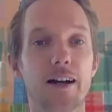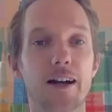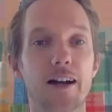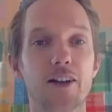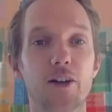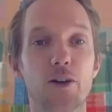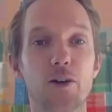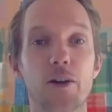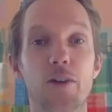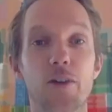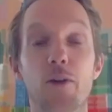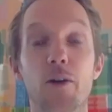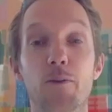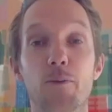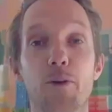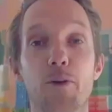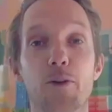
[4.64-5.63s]
Hello,
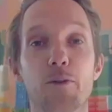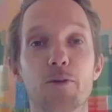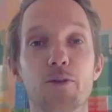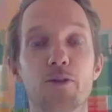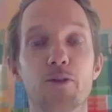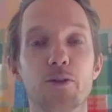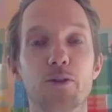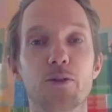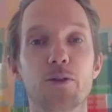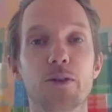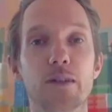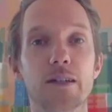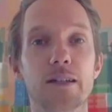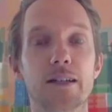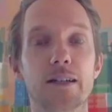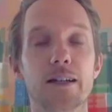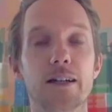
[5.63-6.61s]
everyone. Welcome to
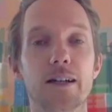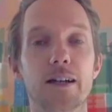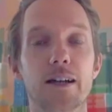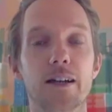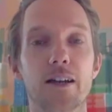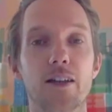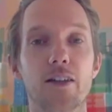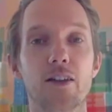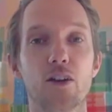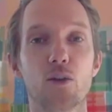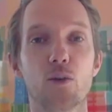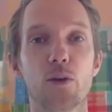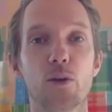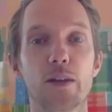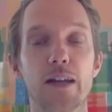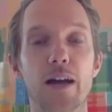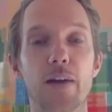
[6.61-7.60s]
another
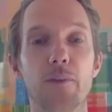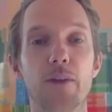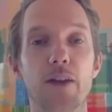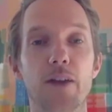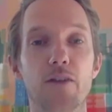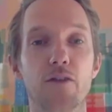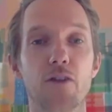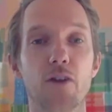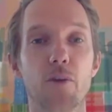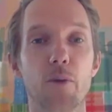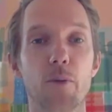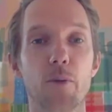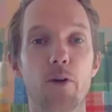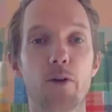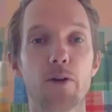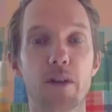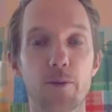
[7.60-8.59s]
quarterly update from
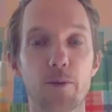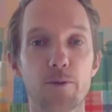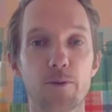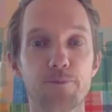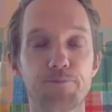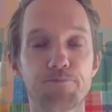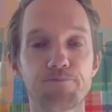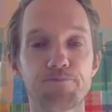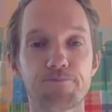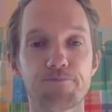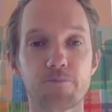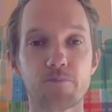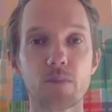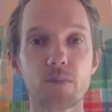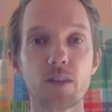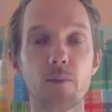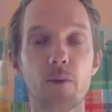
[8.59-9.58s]
Apollo Capital.
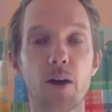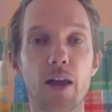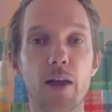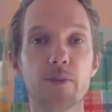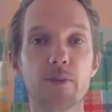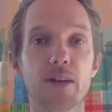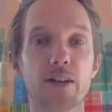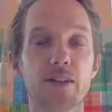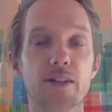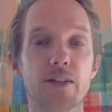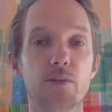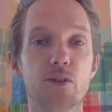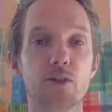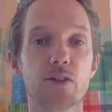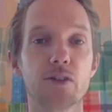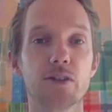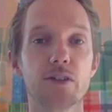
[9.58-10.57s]
My name is Tim
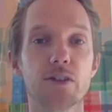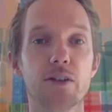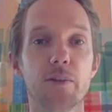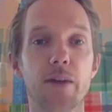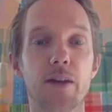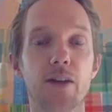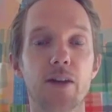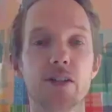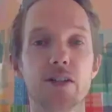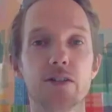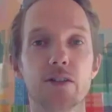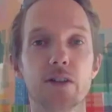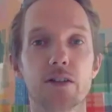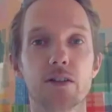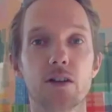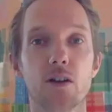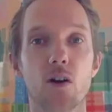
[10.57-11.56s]
Johnston, Managing
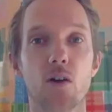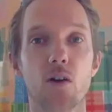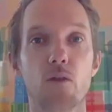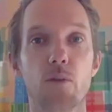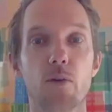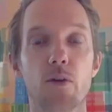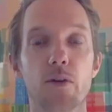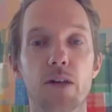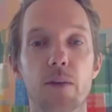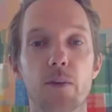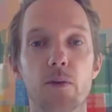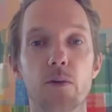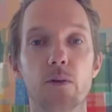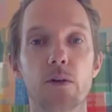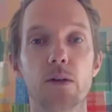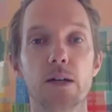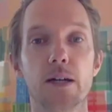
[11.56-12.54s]
Director of Apollo
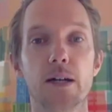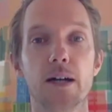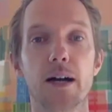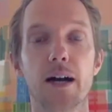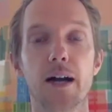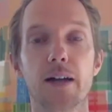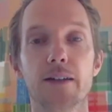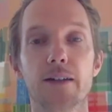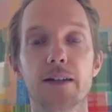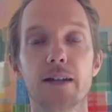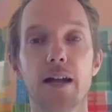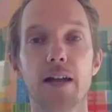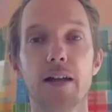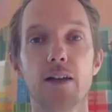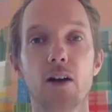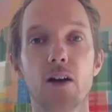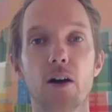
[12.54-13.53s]
Capital. And
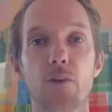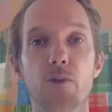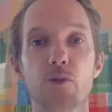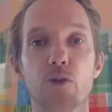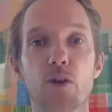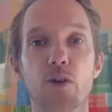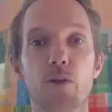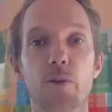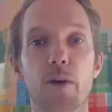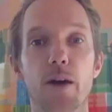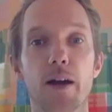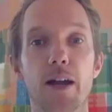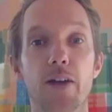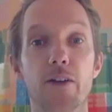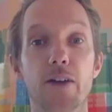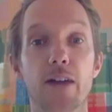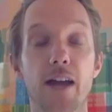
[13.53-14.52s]
today I'm joined by
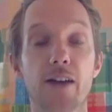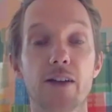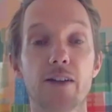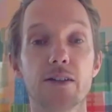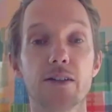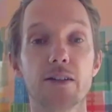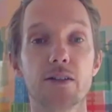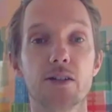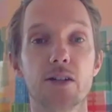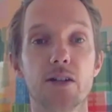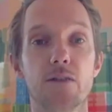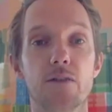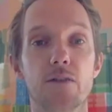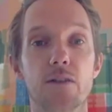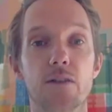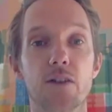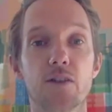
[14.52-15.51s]
Henrik,
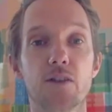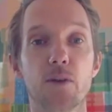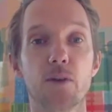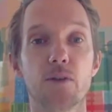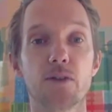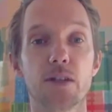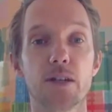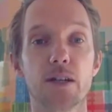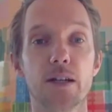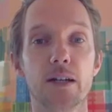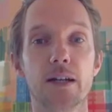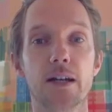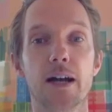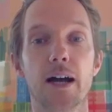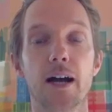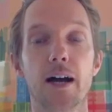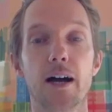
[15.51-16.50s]
Chief Investment Officer,
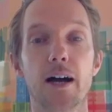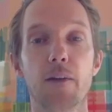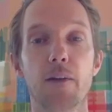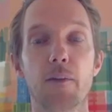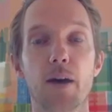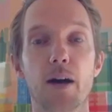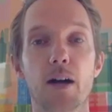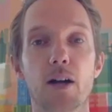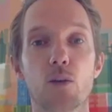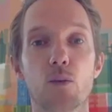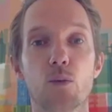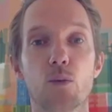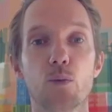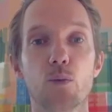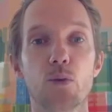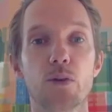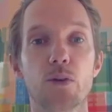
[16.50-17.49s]
and Marc
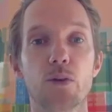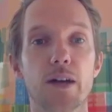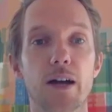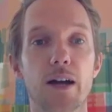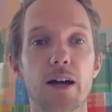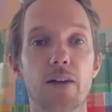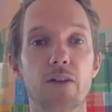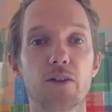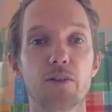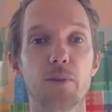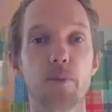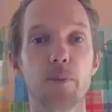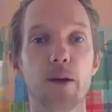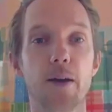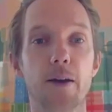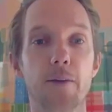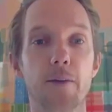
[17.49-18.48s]
Woodward, Investment
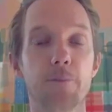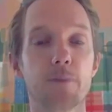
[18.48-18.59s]
Partner.